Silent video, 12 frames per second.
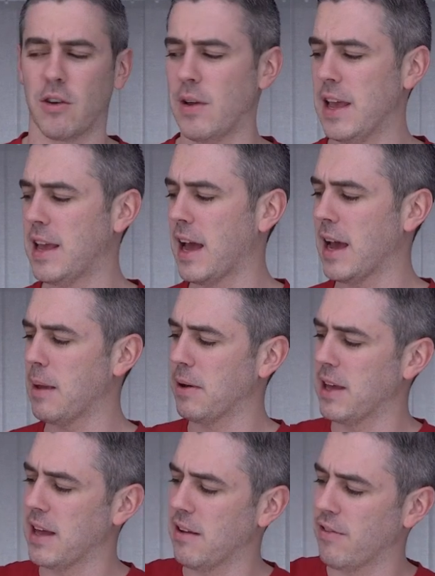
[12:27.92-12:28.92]
So EK
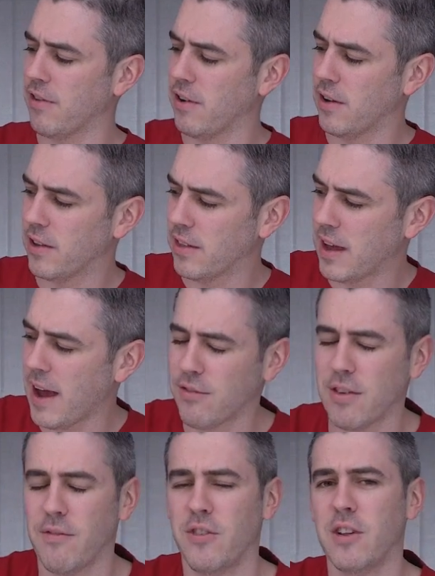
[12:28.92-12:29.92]
believe they have
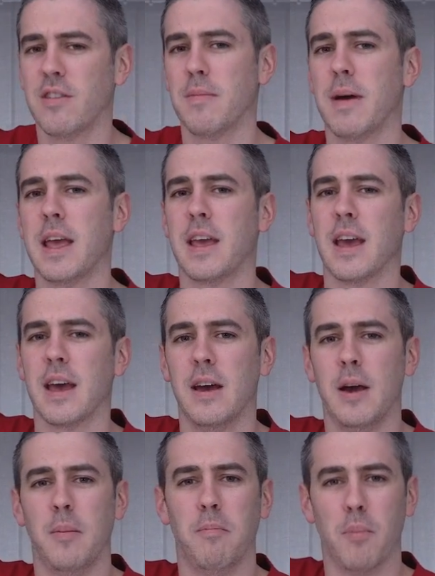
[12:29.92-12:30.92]
something to make
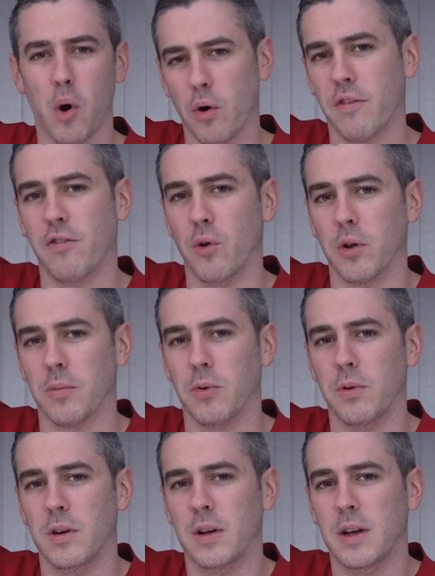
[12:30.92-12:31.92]
it more
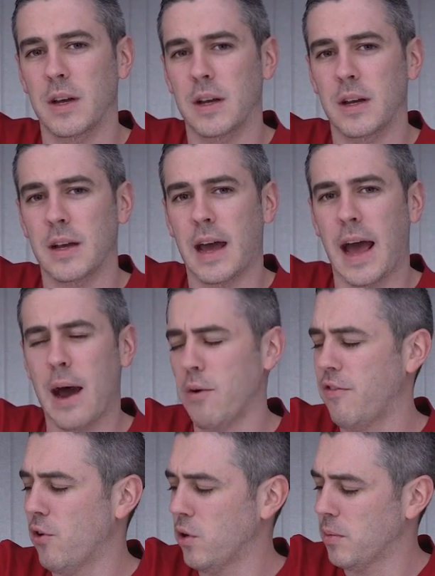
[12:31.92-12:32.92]
affordable. How
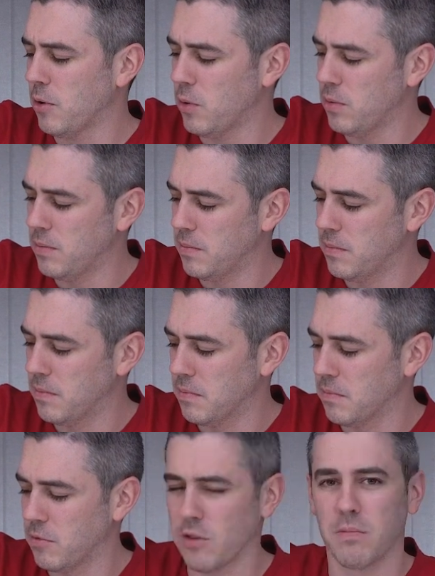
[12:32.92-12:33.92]
affordable?
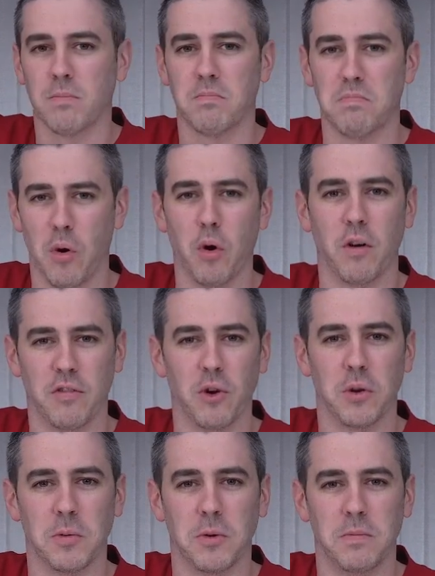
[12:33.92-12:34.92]
Just more
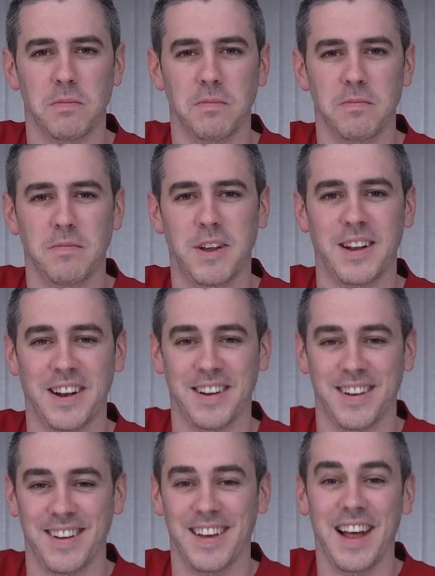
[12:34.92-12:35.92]
affordable.
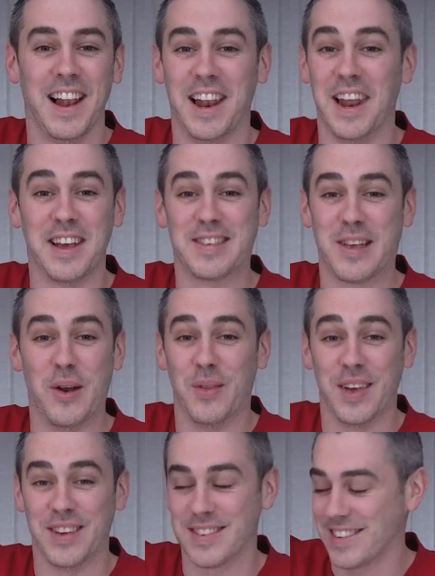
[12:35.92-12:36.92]
Let's
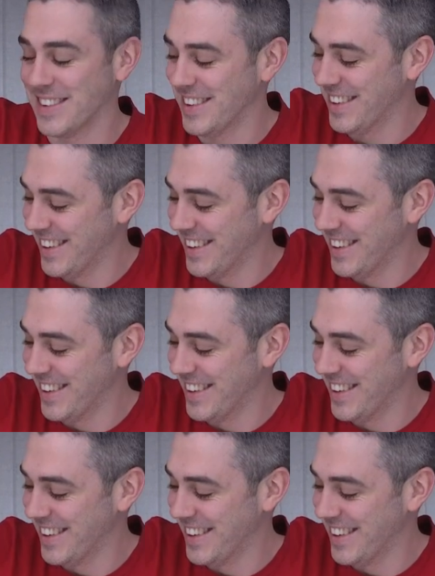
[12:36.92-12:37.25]
do this.